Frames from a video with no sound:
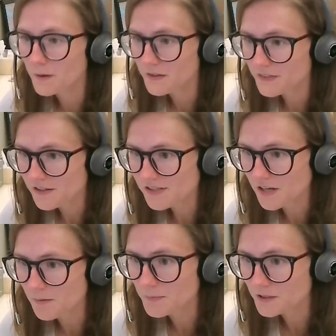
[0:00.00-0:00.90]
but there's
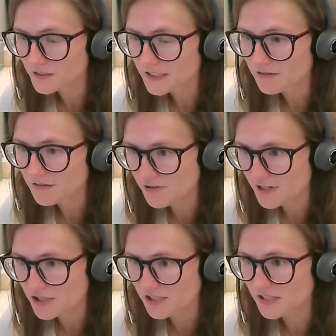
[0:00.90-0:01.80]
some building
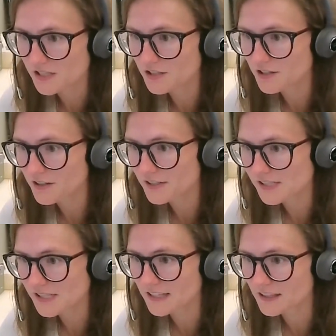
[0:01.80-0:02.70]
restrictions in New
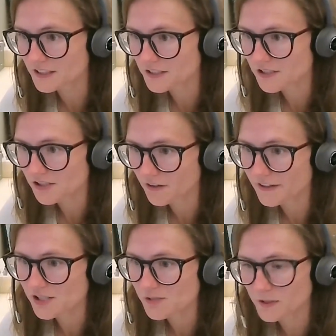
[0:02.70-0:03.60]
York State that
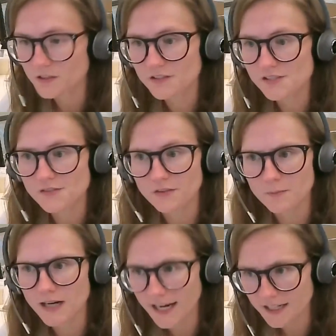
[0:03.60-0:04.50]
discourage builders
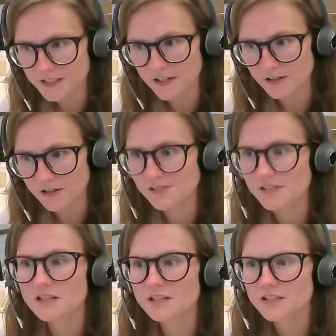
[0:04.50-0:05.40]
from
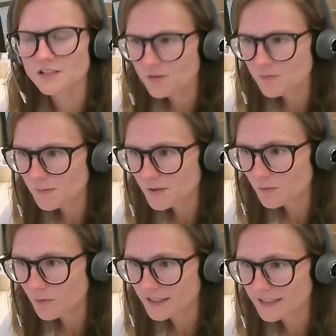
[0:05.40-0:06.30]
condos. Do you
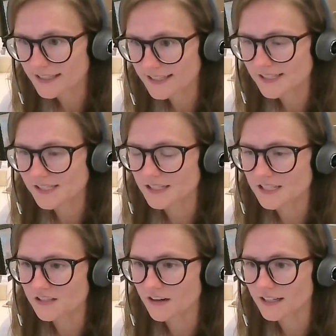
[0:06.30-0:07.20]
remember what it is,
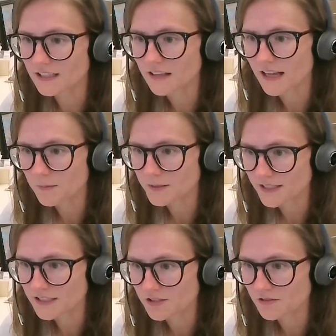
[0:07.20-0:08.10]
and is there any
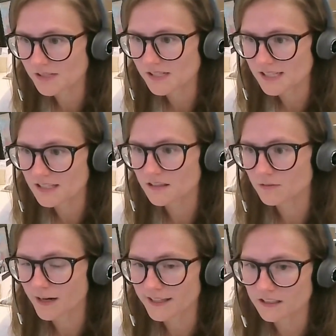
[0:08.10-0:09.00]
lobbying to
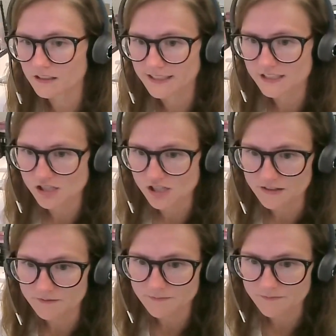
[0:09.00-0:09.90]
rescind the
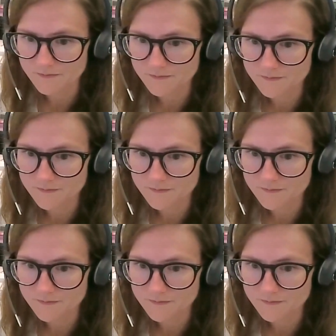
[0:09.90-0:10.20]
regulation?